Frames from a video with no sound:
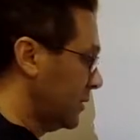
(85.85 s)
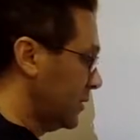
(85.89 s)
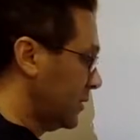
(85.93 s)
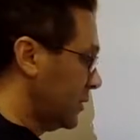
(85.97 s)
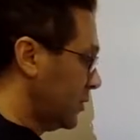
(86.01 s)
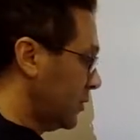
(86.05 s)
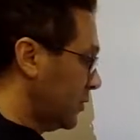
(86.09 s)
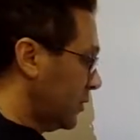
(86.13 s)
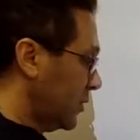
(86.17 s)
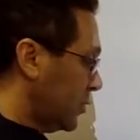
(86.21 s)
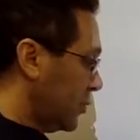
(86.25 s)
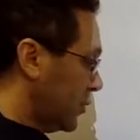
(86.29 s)

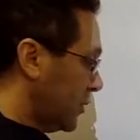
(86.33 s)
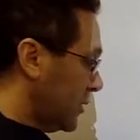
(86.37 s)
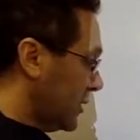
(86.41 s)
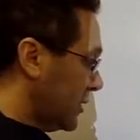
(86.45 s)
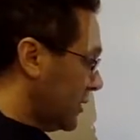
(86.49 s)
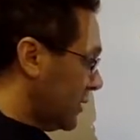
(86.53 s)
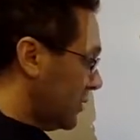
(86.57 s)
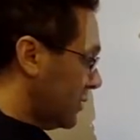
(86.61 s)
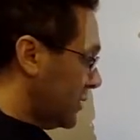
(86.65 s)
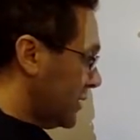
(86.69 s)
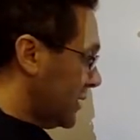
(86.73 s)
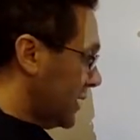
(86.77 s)
So this one
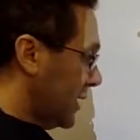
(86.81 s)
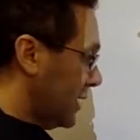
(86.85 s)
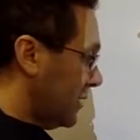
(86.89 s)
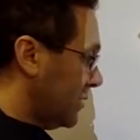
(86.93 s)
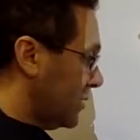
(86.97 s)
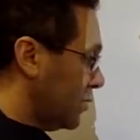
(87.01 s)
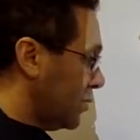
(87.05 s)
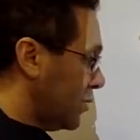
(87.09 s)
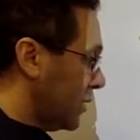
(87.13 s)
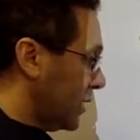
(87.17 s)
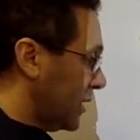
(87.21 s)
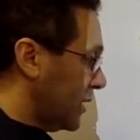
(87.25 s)
slows down,
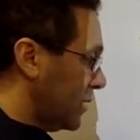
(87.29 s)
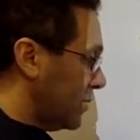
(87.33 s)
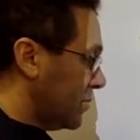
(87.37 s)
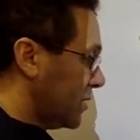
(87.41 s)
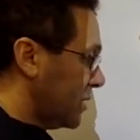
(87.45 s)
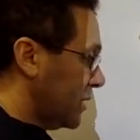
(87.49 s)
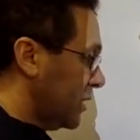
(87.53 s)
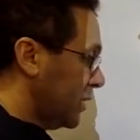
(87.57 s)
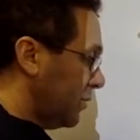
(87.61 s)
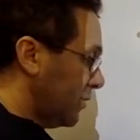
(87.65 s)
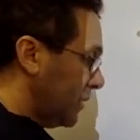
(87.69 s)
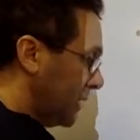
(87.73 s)
this one keeps
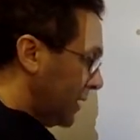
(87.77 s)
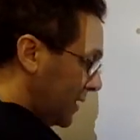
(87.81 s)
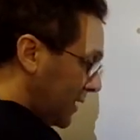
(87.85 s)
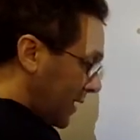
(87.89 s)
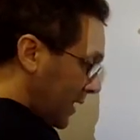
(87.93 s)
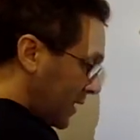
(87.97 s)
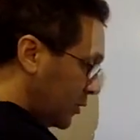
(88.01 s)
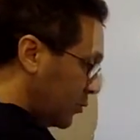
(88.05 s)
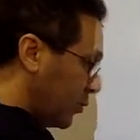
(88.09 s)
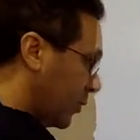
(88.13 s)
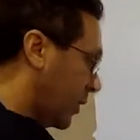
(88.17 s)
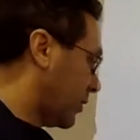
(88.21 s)
going, and
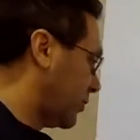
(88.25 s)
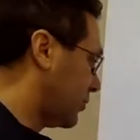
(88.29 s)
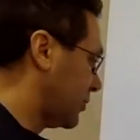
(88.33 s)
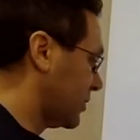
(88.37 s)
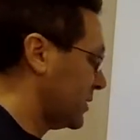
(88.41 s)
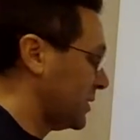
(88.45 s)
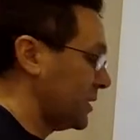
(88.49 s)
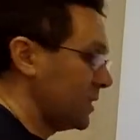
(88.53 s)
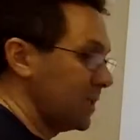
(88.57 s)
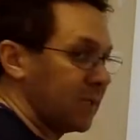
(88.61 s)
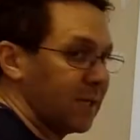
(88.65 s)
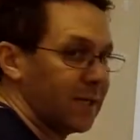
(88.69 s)
that's why you
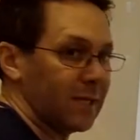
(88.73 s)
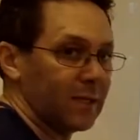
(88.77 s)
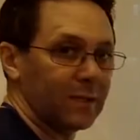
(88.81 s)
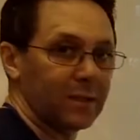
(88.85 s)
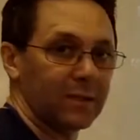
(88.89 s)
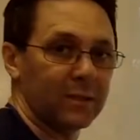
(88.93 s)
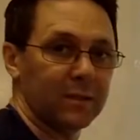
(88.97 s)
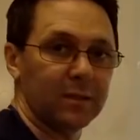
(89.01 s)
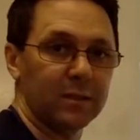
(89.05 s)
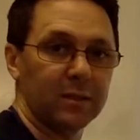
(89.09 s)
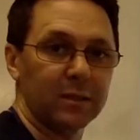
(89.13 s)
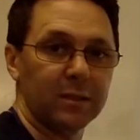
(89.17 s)
see that